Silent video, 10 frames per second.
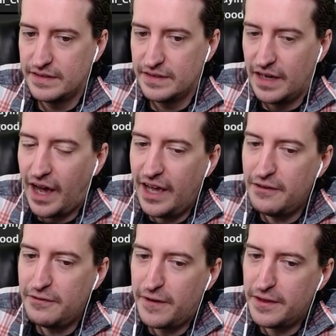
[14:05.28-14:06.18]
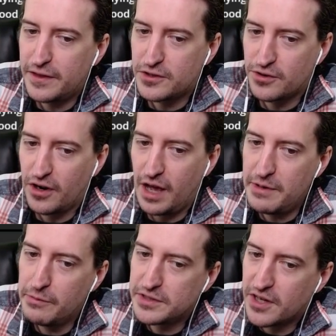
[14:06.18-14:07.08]
I have faith in I mean,
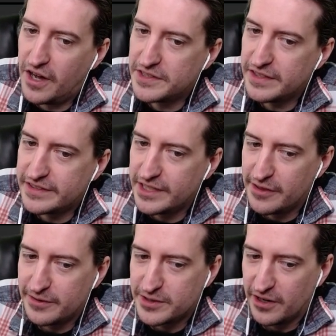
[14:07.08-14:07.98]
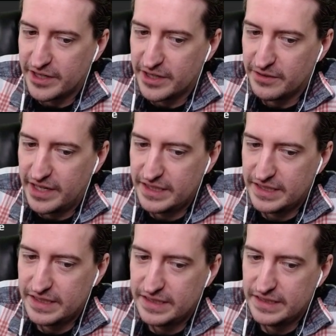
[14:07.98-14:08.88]
Wisconsin's the other target, right?
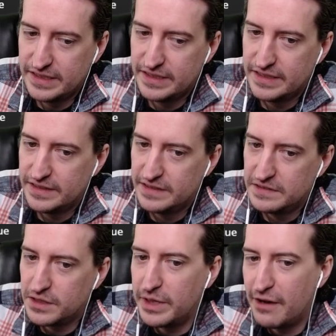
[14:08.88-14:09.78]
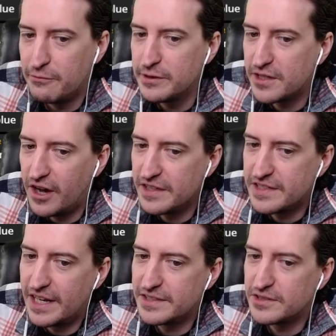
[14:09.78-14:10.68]
So we have Wisconsin
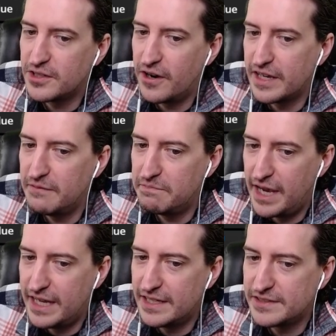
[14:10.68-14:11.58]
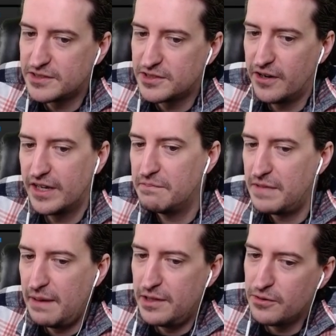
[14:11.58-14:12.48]
as a target, Maine as a target,
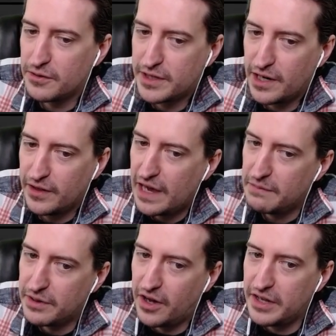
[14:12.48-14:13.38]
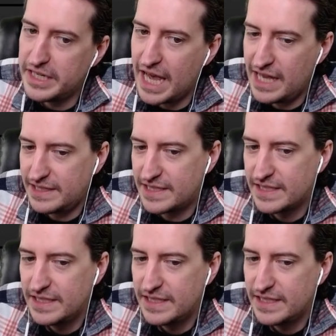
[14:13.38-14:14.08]
maybe North Carolina. But on net,